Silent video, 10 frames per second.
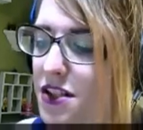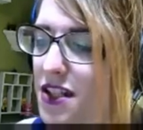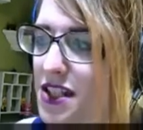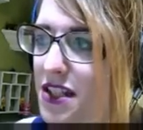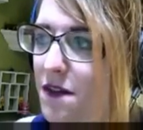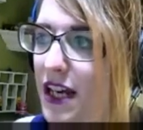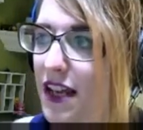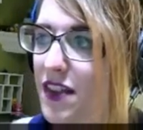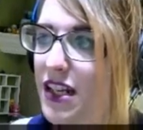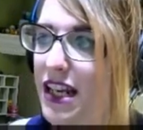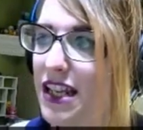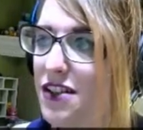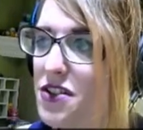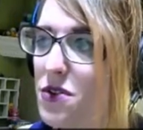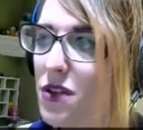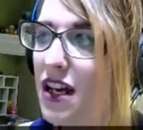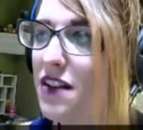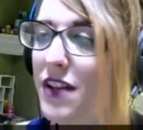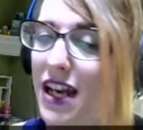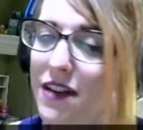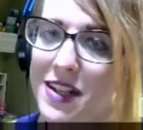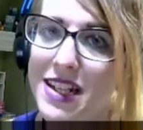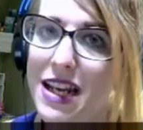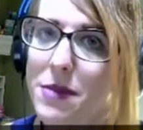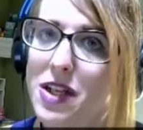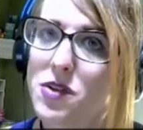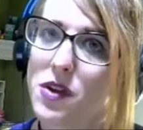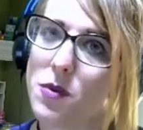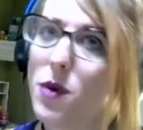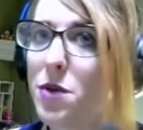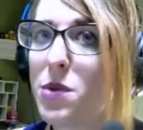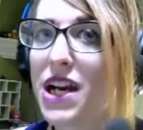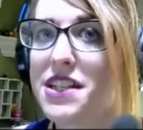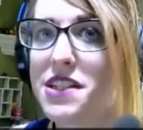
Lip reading: Just the fact that I can do a lot of heavy damage with a 1 prize